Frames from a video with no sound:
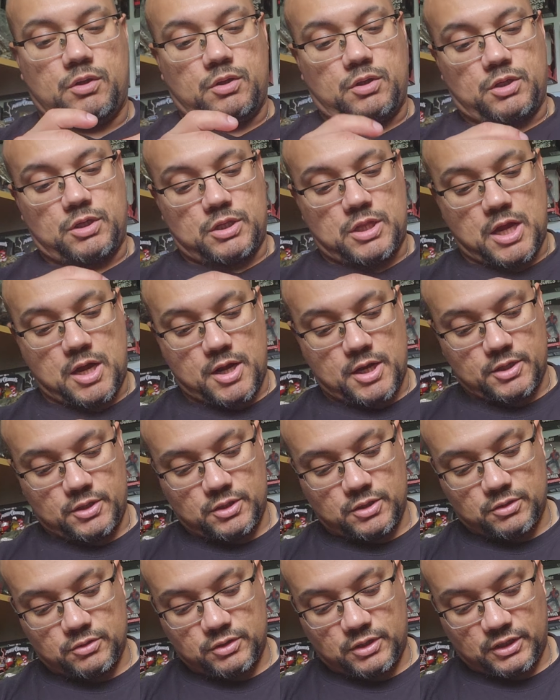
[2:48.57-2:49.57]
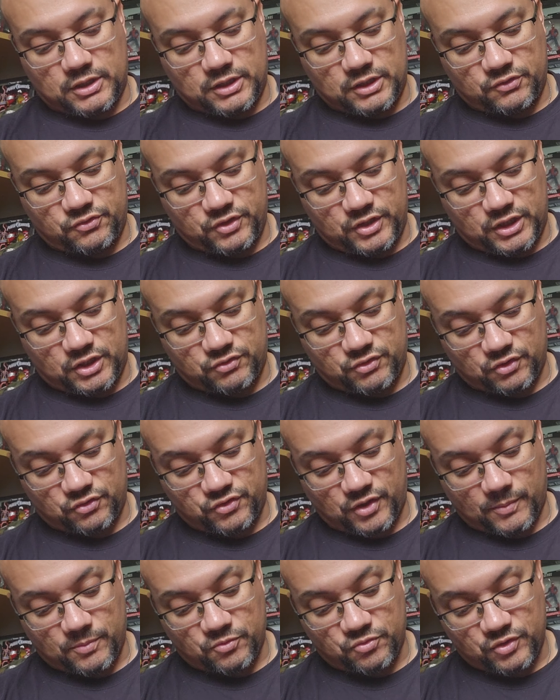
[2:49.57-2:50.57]
and how I know that this is a
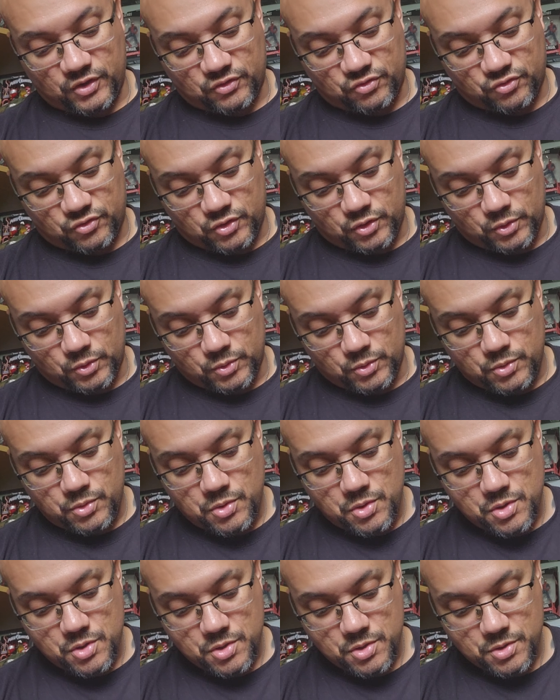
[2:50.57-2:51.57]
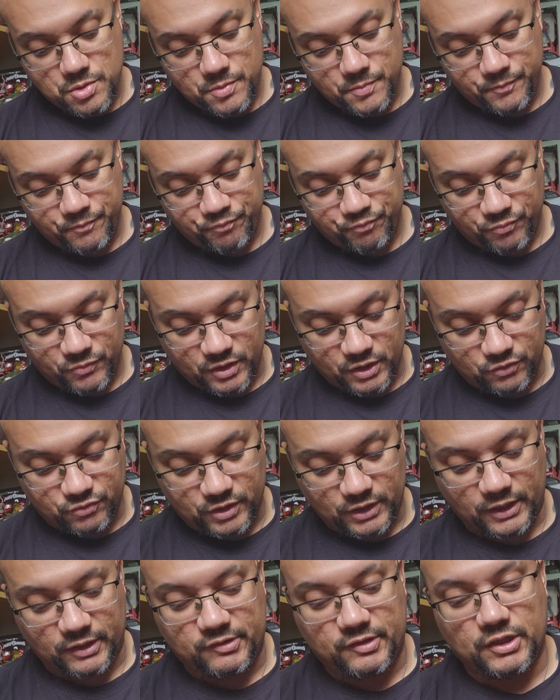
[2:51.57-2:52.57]
7.62 is
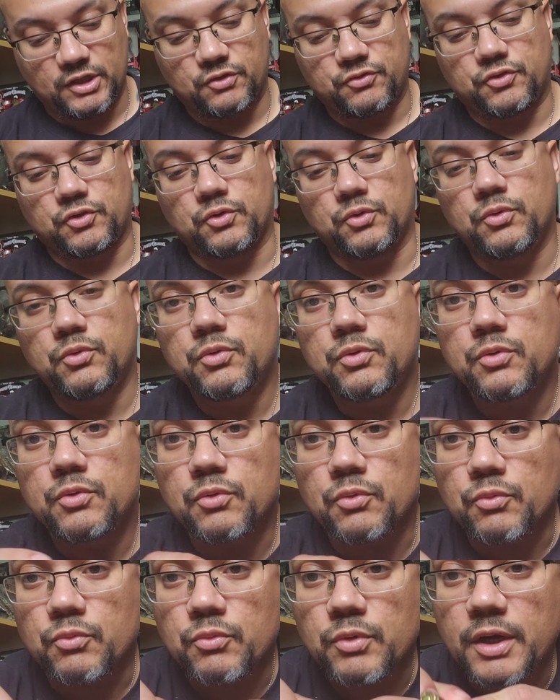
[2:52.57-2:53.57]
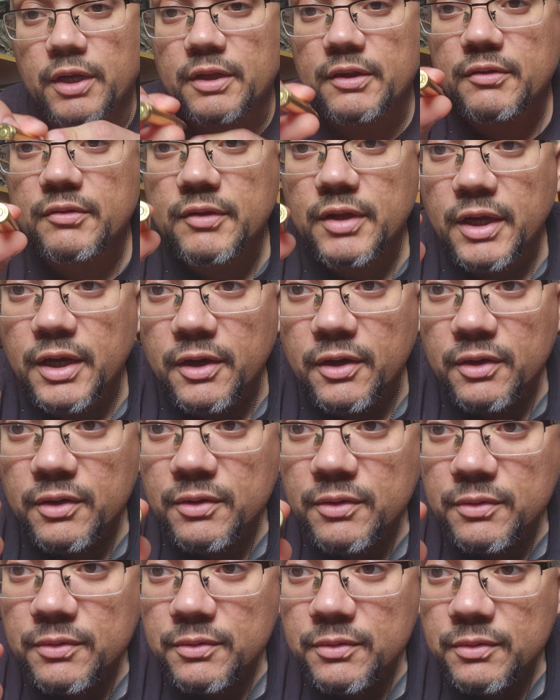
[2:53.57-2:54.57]
that it tells you right there
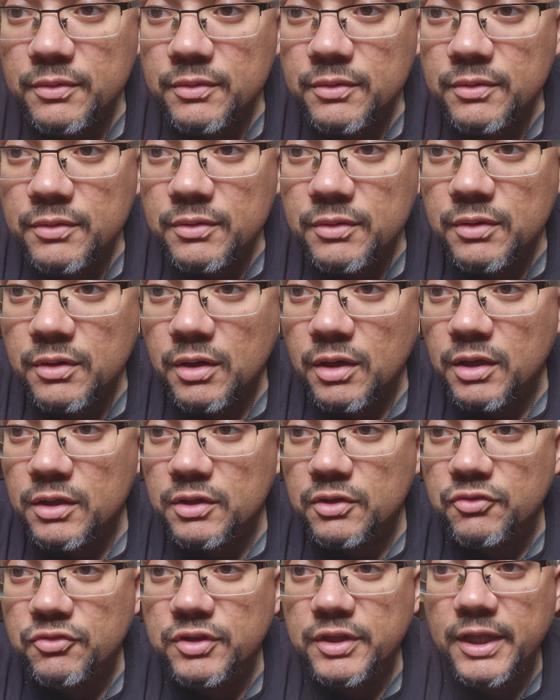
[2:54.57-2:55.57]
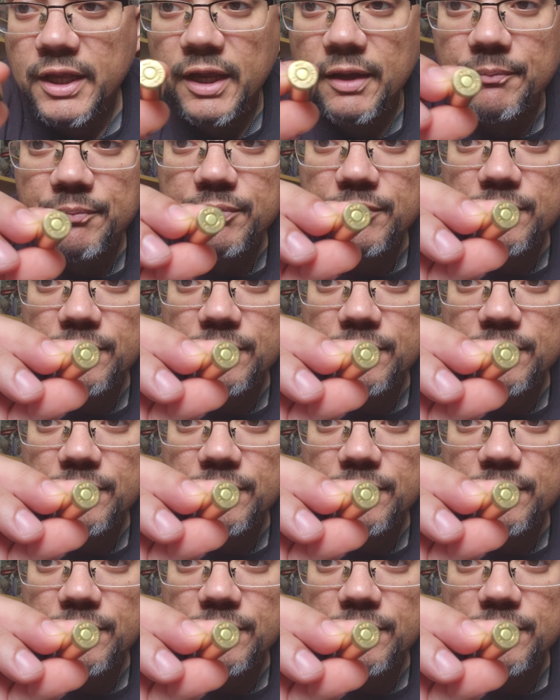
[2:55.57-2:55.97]
on the stamp,